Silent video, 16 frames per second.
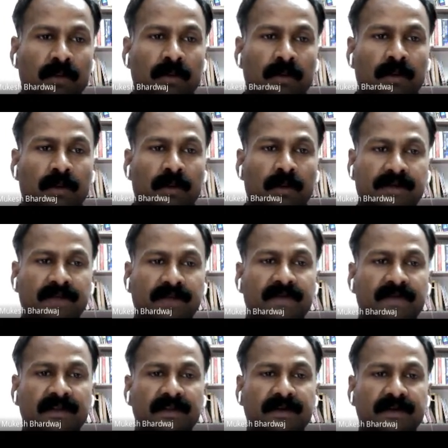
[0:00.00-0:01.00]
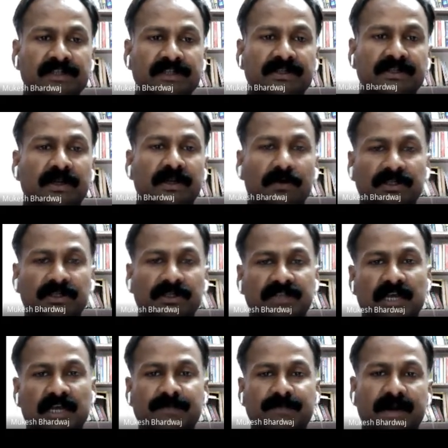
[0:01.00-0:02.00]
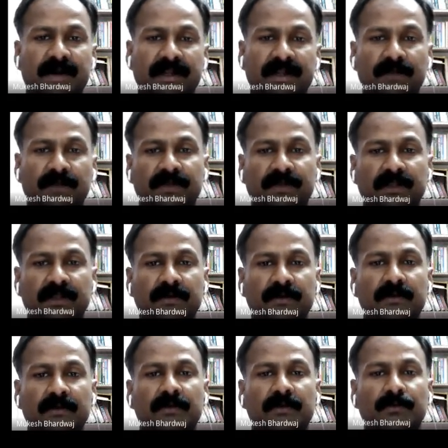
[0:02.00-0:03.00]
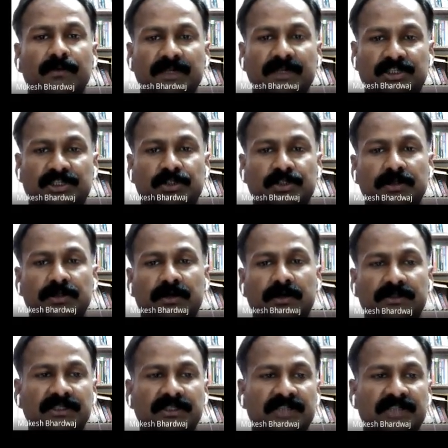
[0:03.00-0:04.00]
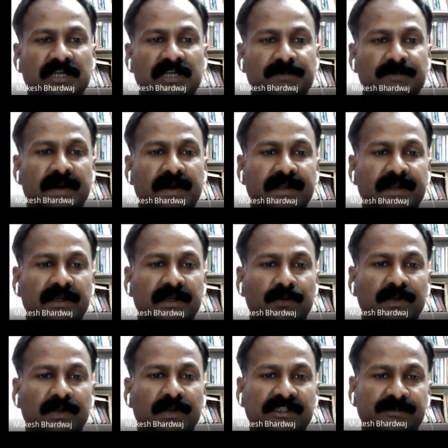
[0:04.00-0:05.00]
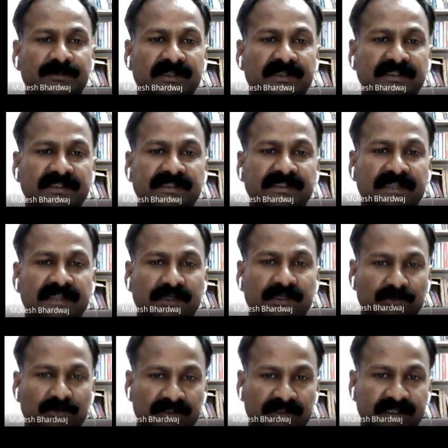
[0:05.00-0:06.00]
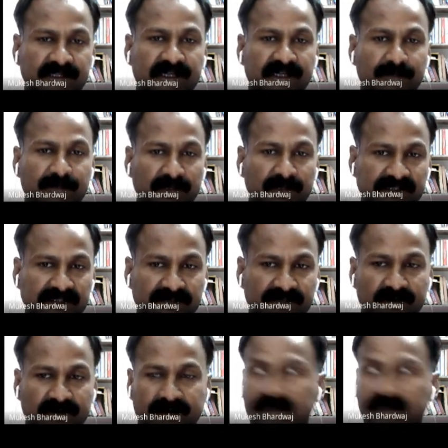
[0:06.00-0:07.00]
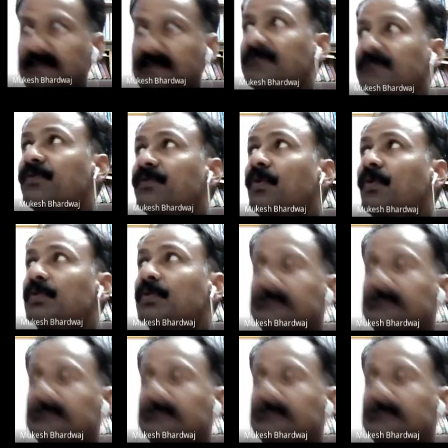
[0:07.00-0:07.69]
Electric field, the region around a charged particle within which other charged particle will experience an electrostatic repulsive or attractive force,